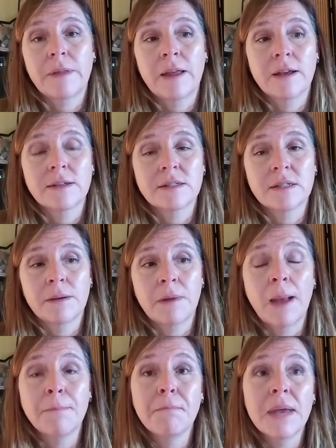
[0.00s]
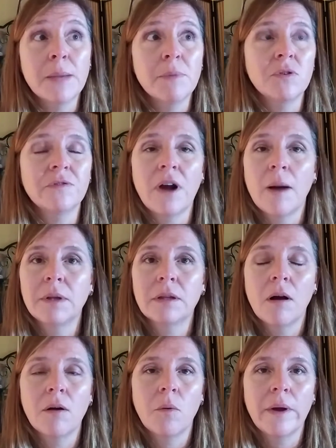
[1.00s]
And um, and maybe you've come a
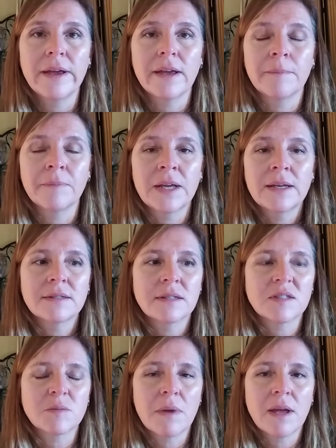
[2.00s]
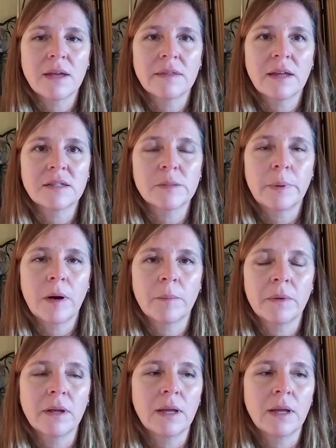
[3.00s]
long way since May in that department,